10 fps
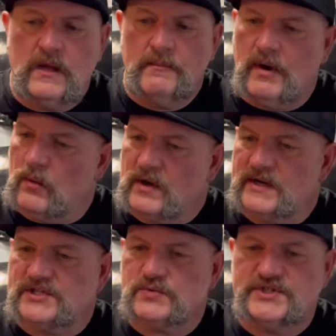But we're going
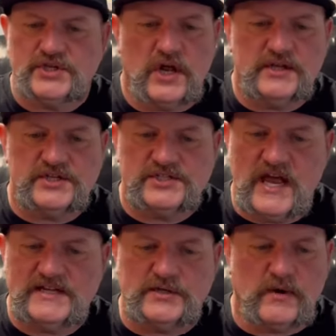to switch it onto this
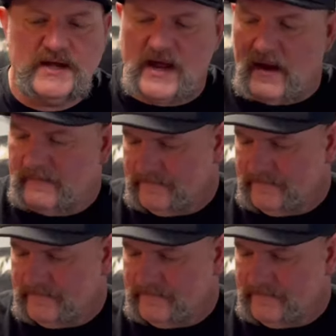chassis right now.